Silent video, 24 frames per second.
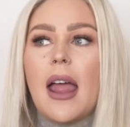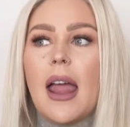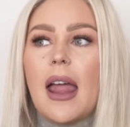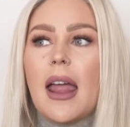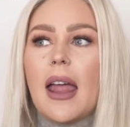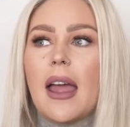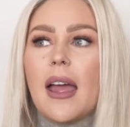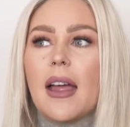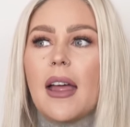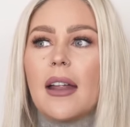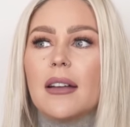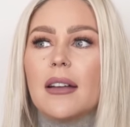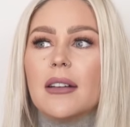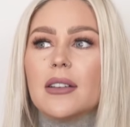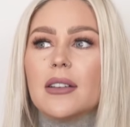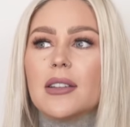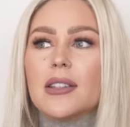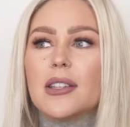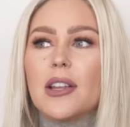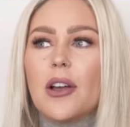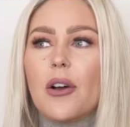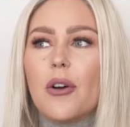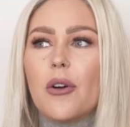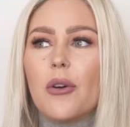And
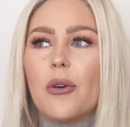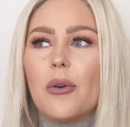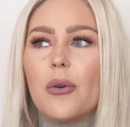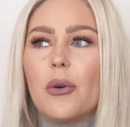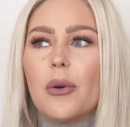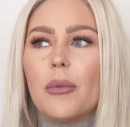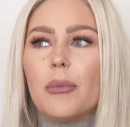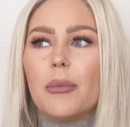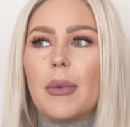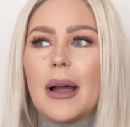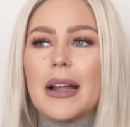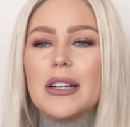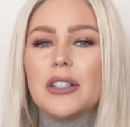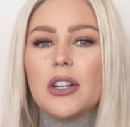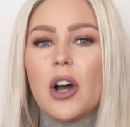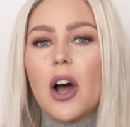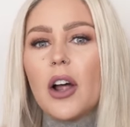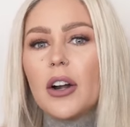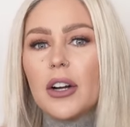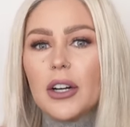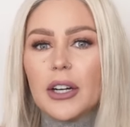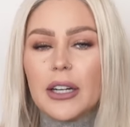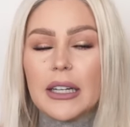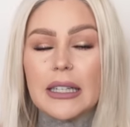so my
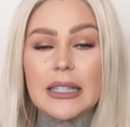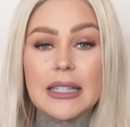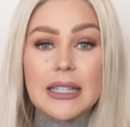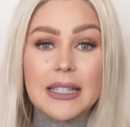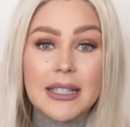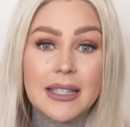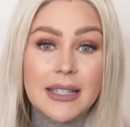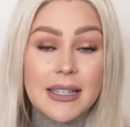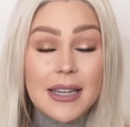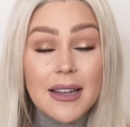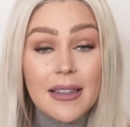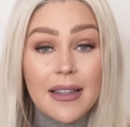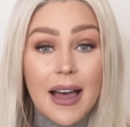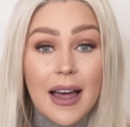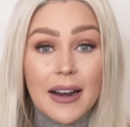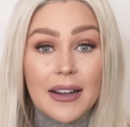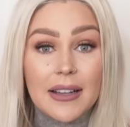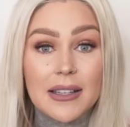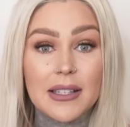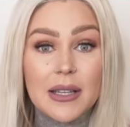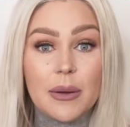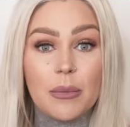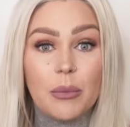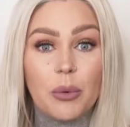daughter can see that
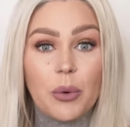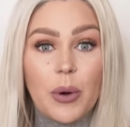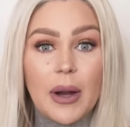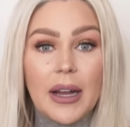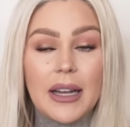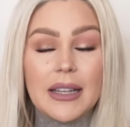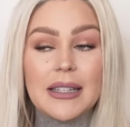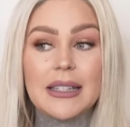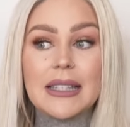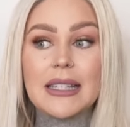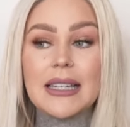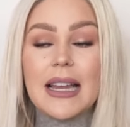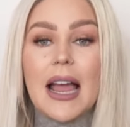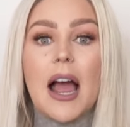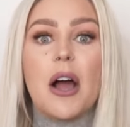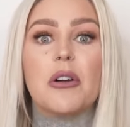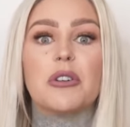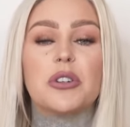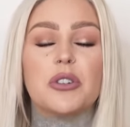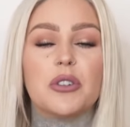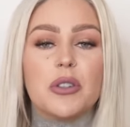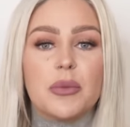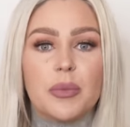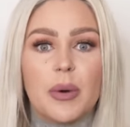at some point and see how
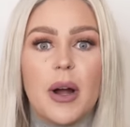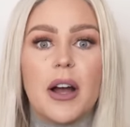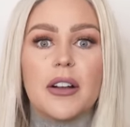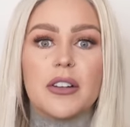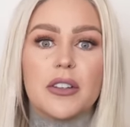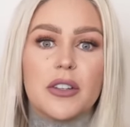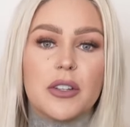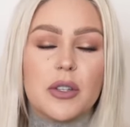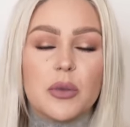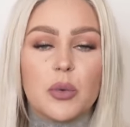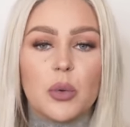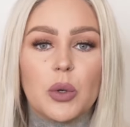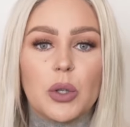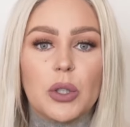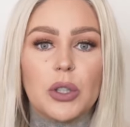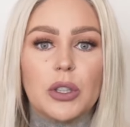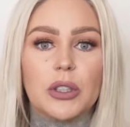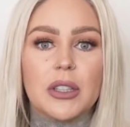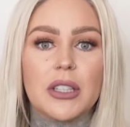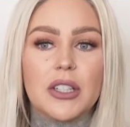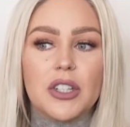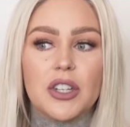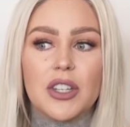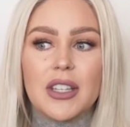she was brought into this
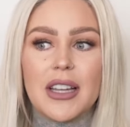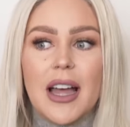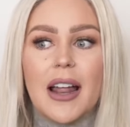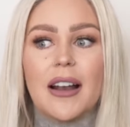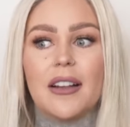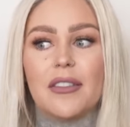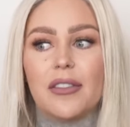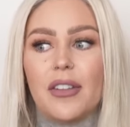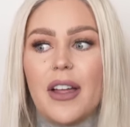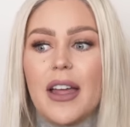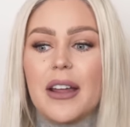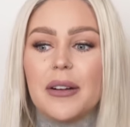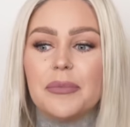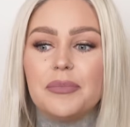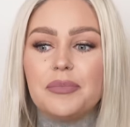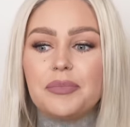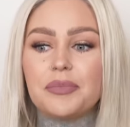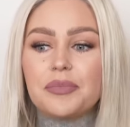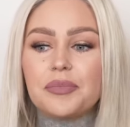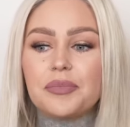world and just kind of like,